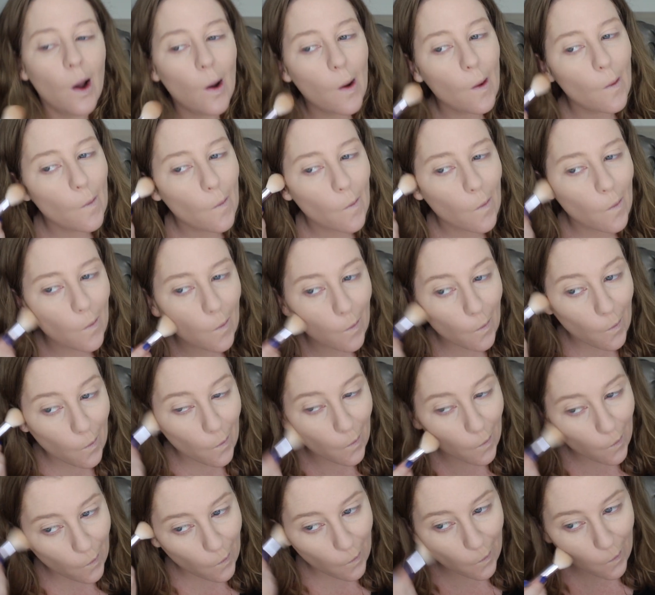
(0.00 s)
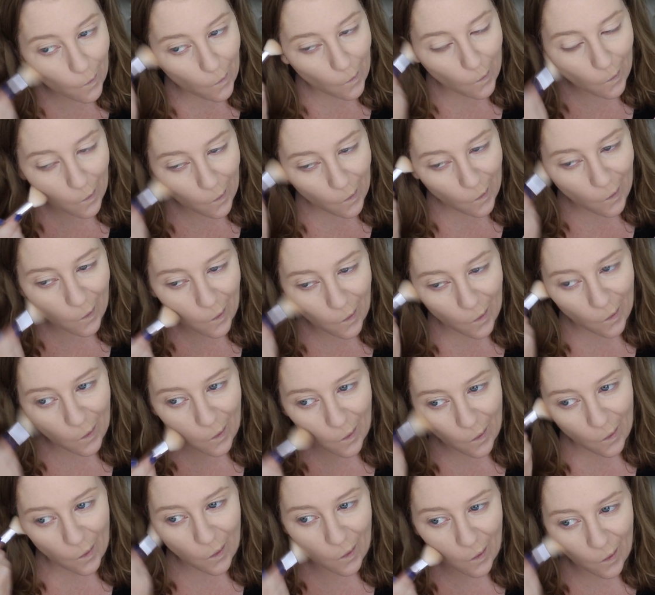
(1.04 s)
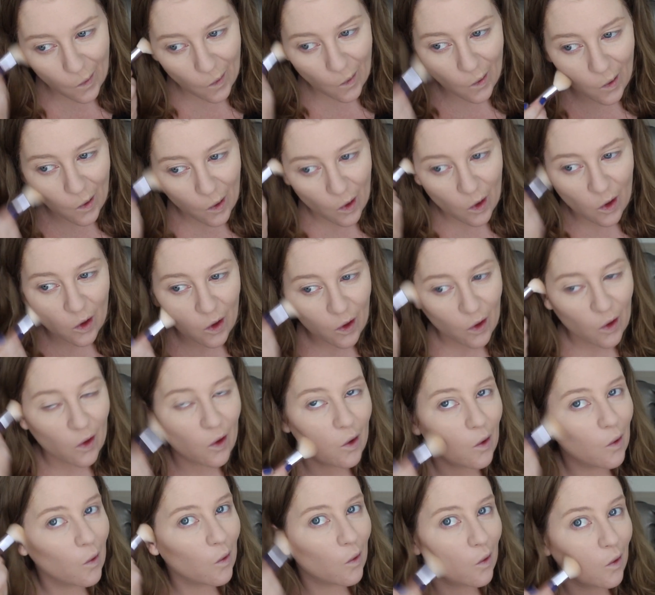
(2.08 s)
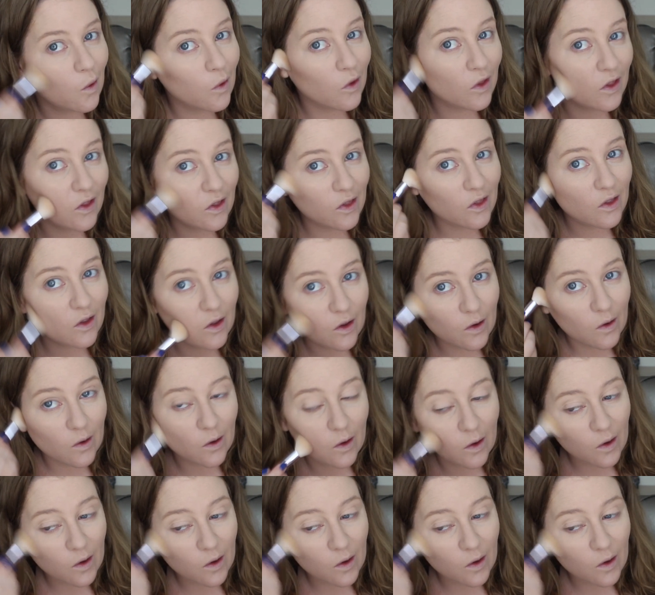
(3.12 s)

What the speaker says: Nobody speaks.